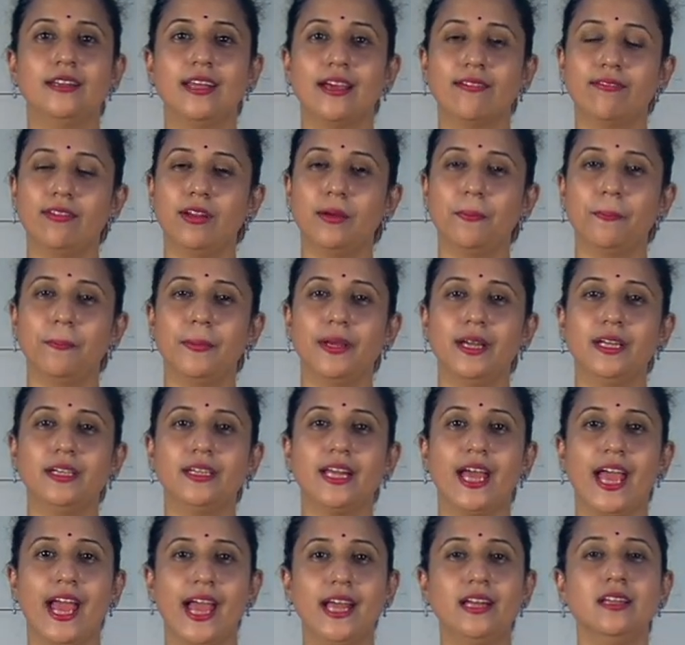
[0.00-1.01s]

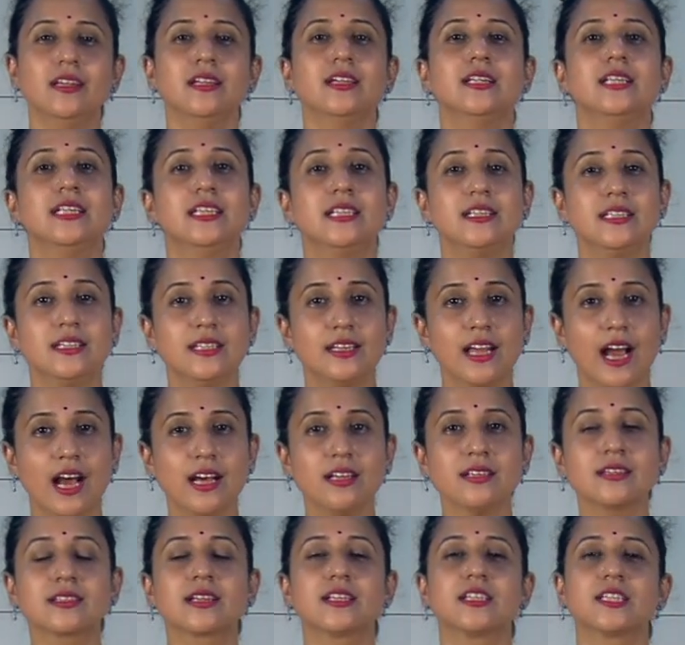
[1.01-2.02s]
development, and
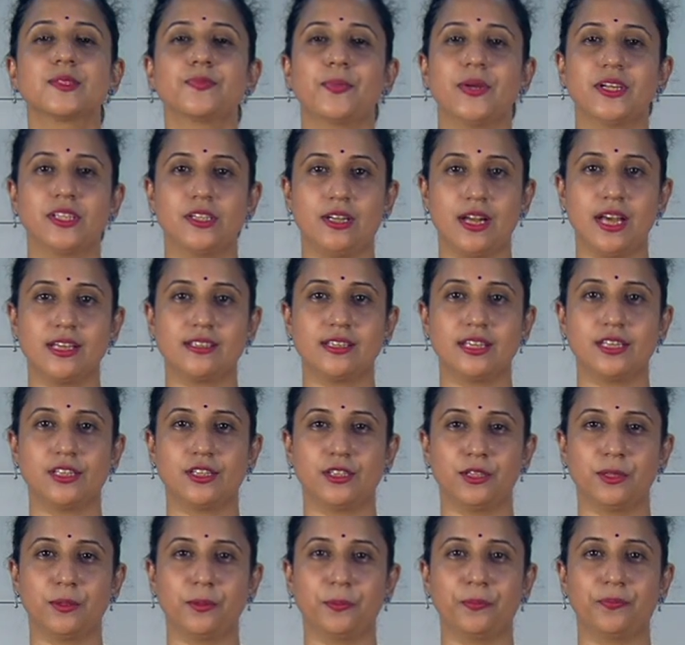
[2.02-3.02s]
task
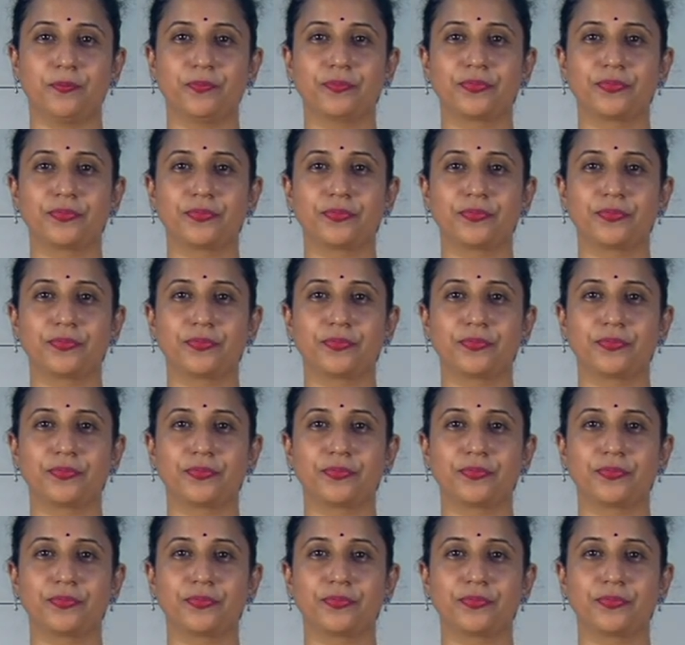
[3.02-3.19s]
specialization.